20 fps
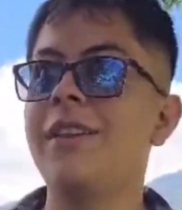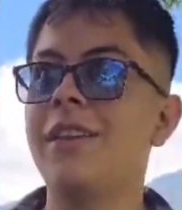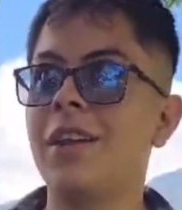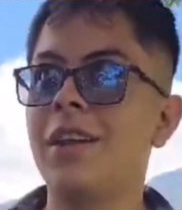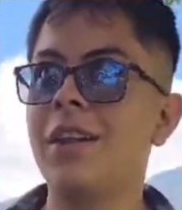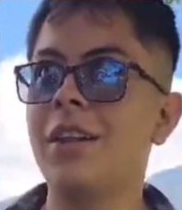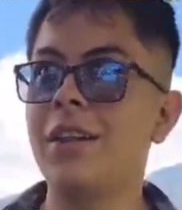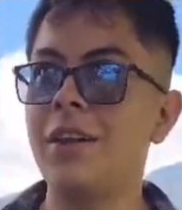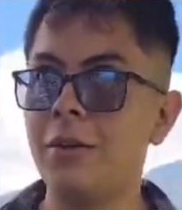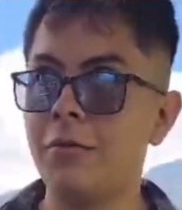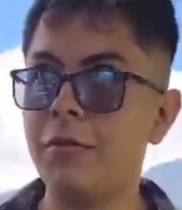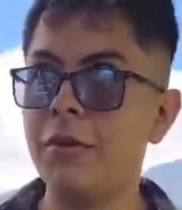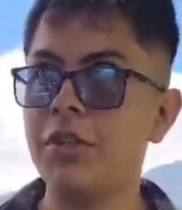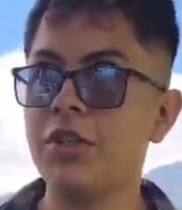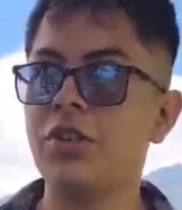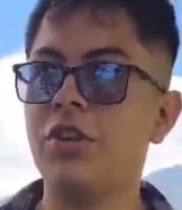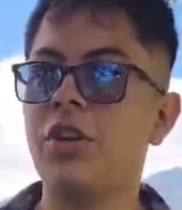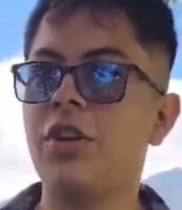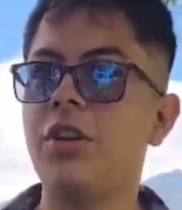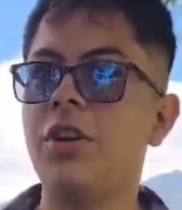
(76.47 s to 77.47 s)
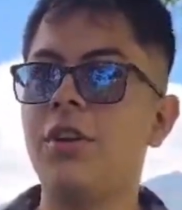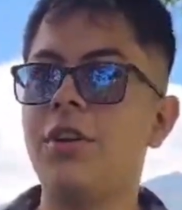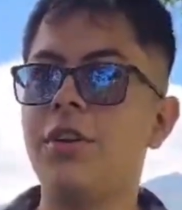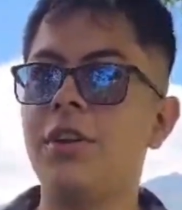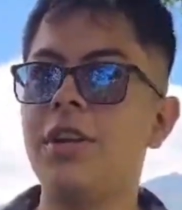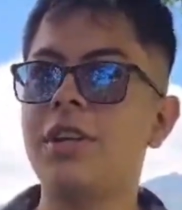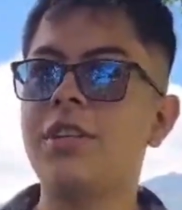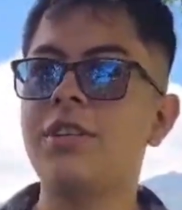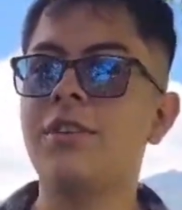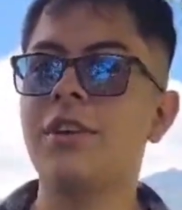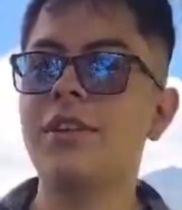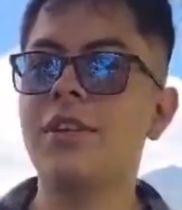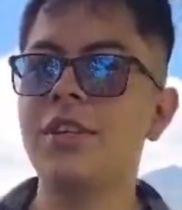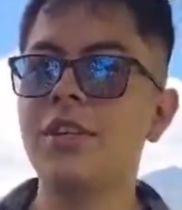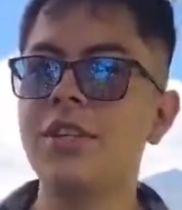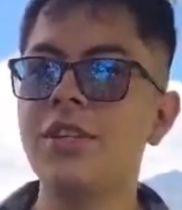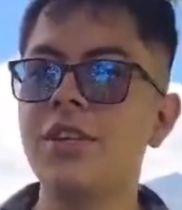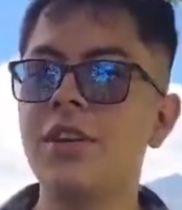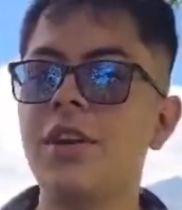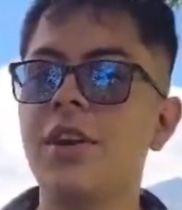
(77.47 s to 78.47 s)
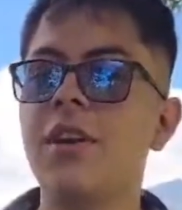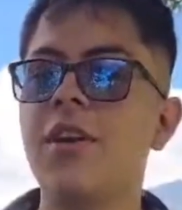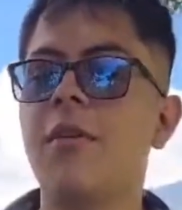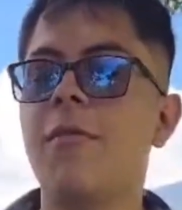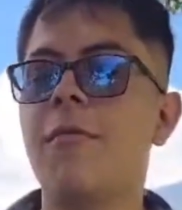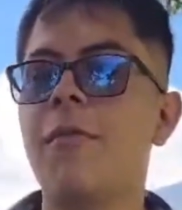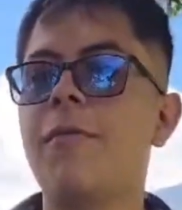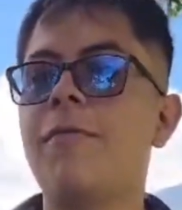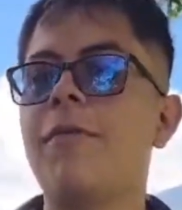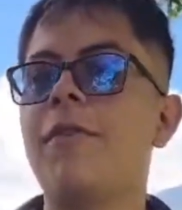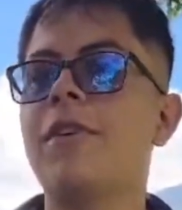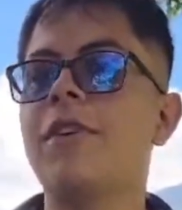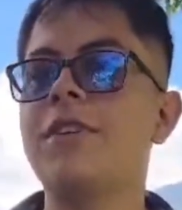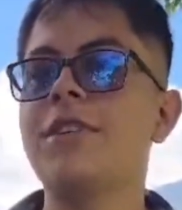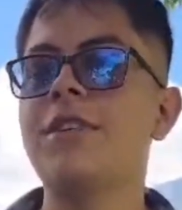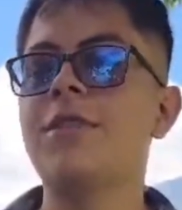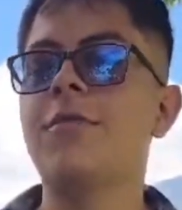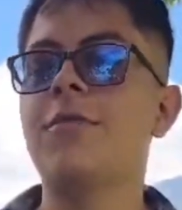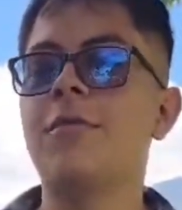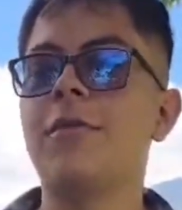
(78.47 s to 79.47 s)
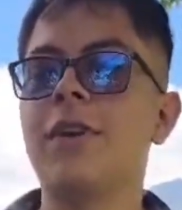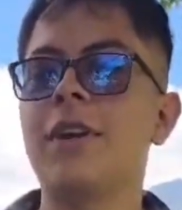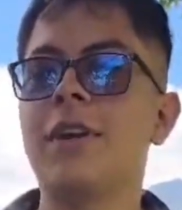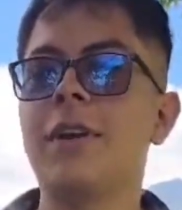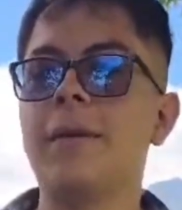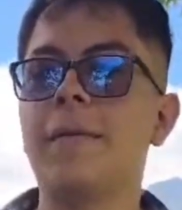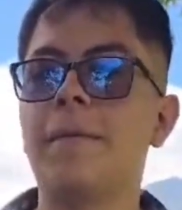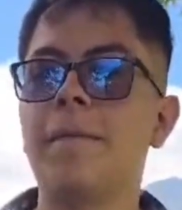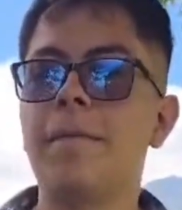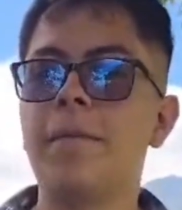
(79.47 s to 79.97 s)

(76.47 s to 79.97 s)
the language learning strategies refers to the